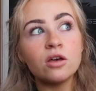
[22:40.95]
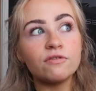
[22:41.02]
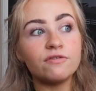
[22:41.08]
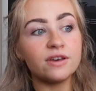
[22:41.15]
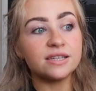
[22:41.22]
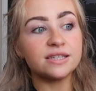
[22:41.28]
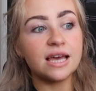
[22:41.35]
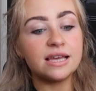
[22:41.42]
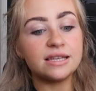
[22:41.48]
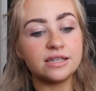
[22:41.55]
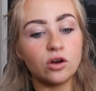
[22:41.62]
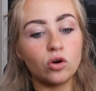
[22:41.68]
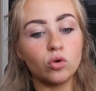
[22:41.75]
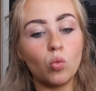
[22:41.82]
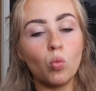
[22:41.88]
fixating
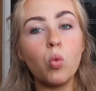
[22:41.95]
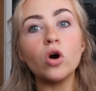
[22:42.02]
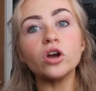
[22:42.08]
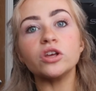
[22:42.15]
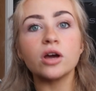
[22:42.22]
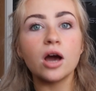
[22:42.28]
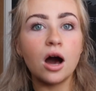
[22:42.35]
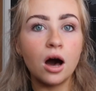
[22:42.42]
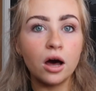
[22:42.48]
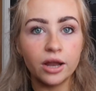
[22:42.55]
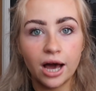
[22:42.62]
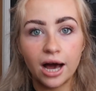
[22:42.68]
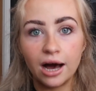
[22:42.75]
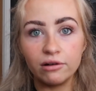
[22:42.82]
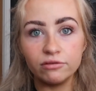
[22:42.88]
on what you can't
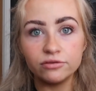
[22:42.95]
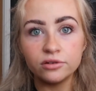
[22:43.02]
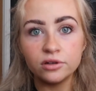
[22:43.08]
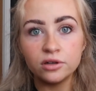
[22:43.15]
have